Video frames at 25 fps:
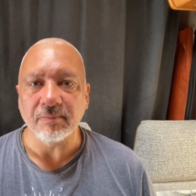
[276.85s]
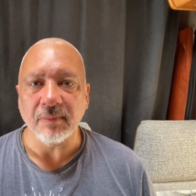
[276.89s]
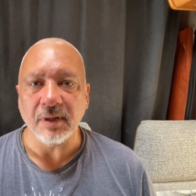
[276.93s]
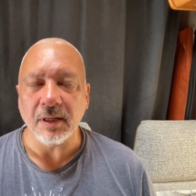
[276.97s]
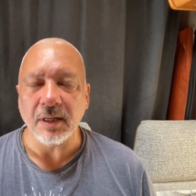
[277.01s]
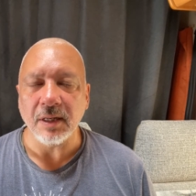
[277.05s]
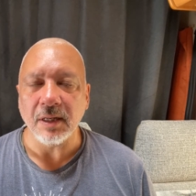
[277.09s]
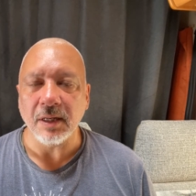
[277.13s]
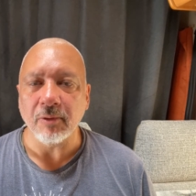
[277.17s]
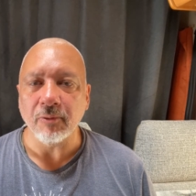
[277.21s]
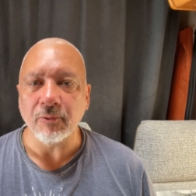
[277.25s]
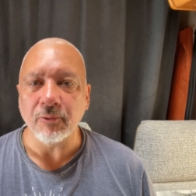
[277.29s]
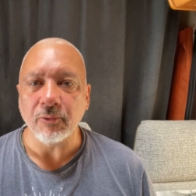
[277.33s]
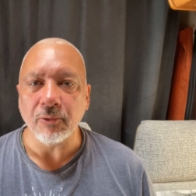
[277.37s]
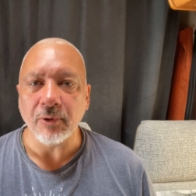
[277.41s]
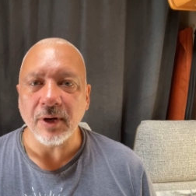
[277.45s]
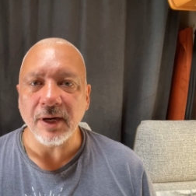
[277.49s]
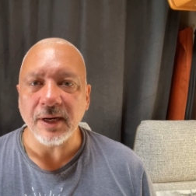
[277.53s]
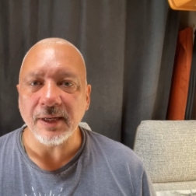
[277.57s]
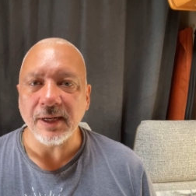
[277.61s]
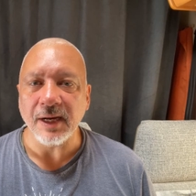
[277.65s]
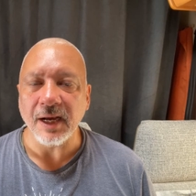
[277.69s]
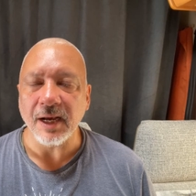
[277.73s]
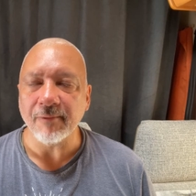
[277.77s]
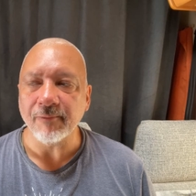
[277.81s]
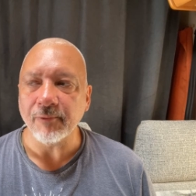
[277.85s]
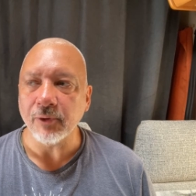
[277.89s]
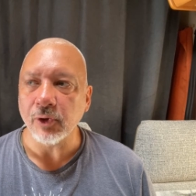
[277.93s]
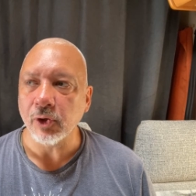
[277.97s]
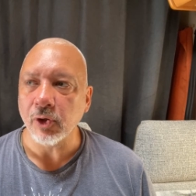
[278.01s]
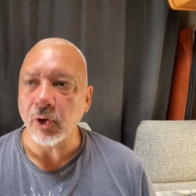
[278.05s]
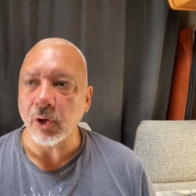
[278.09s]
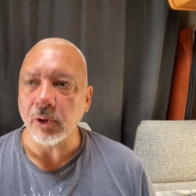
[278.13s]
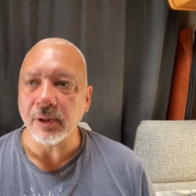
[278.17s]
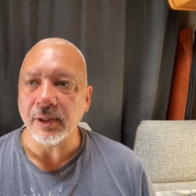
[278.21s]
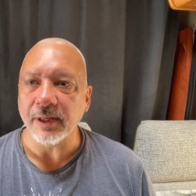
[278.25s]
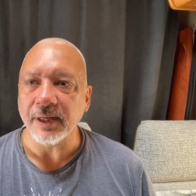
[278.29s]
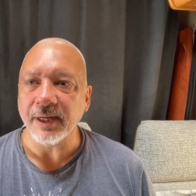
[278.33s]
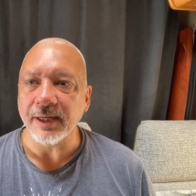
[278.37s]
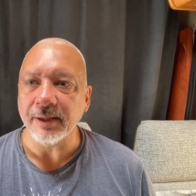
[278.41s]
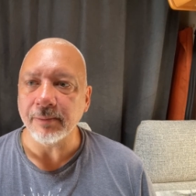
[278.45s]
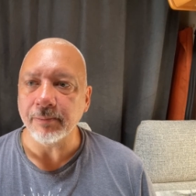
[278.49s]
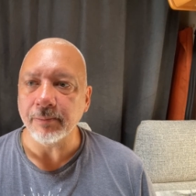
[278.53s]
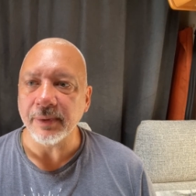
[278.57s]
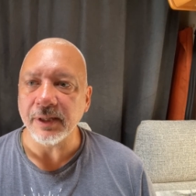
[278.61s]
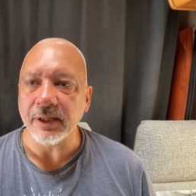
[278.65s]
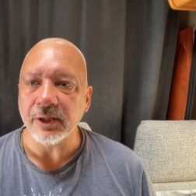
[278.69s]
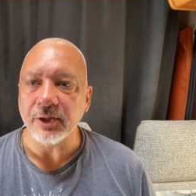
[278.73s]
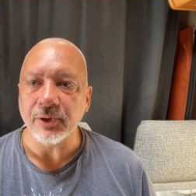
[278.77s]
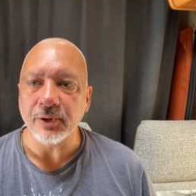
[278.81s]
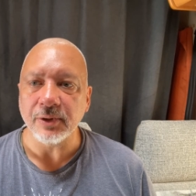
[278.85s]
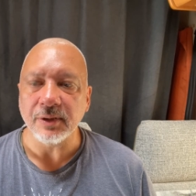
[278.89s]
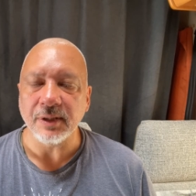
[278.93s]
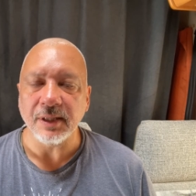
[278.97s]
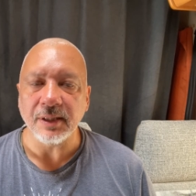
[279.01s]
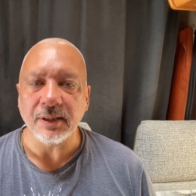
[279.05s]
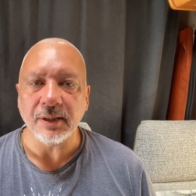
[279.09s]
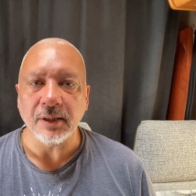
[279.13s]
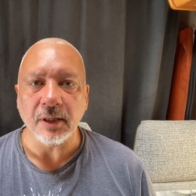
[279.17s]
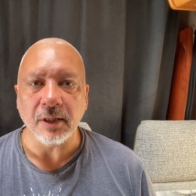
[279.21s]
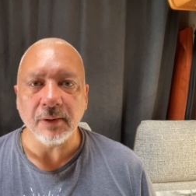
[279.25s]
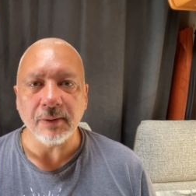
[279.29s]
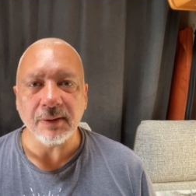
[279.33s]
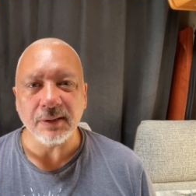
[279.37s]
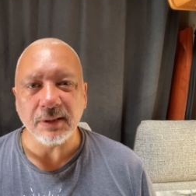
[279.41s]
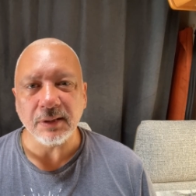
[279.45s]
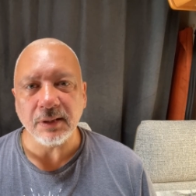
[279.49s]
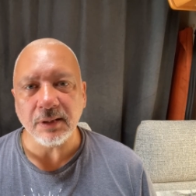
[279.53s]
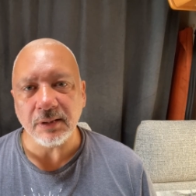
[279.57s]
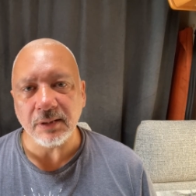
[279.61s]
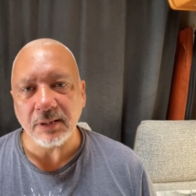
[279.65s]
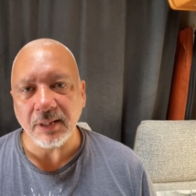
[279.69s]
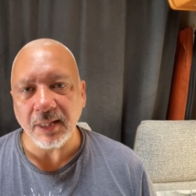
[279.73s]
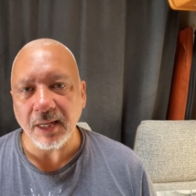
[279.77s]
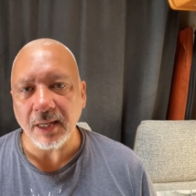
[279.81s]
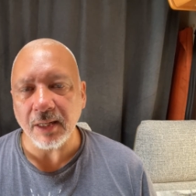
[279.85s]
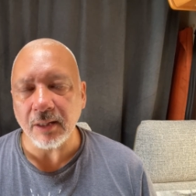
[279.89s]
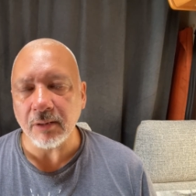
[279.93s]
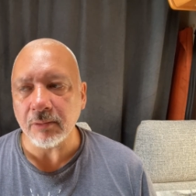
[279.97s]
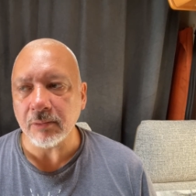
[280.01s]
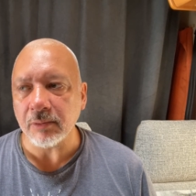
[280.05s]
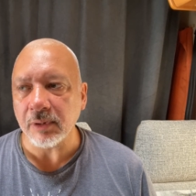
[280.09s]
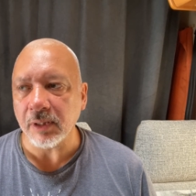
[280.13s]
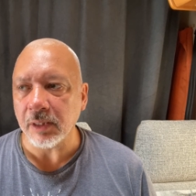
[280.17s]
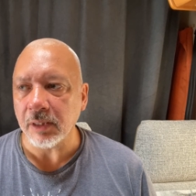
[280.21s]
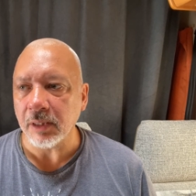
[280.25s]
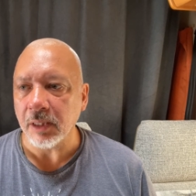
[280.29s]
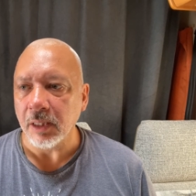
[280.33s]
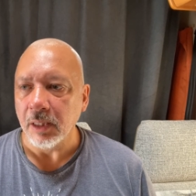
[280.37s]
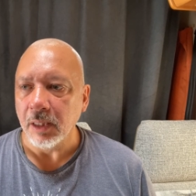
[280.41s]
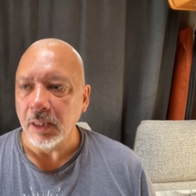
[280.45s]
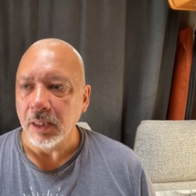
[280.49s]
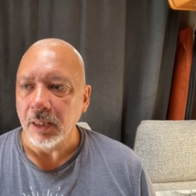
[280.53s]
I really haven't got it in me to then go and sit down and,